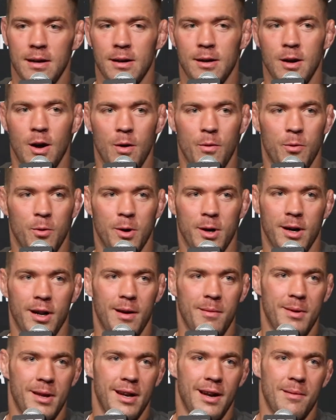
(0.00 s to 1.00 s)
go for it.
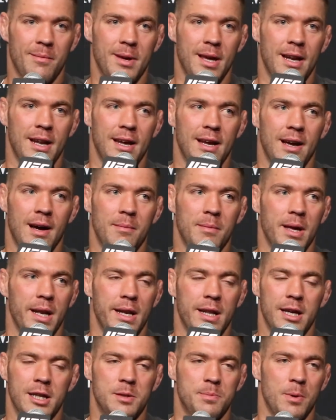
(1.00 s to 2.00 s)
I mean, I'm getting
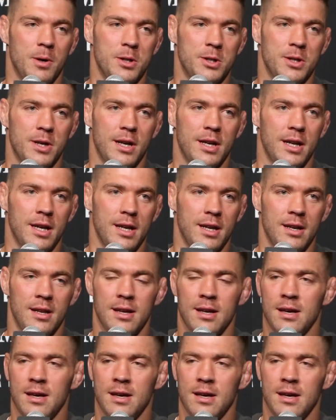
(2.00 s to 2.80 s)
the exposure I need.